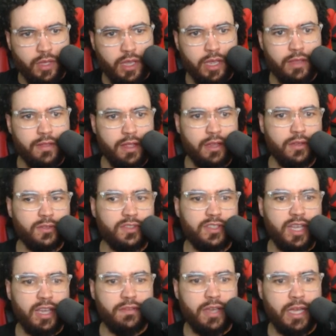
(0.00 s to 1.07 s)
Okay, then you
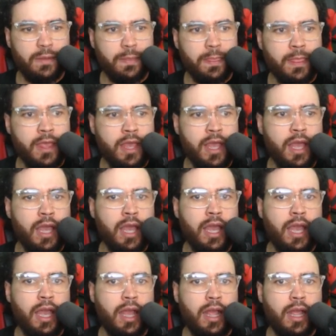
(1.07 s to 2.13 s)
save it.
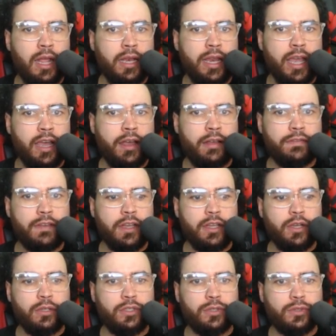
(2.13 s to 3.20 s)
And now if I
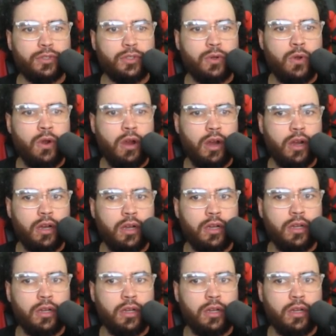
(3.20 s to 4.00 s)
go to store,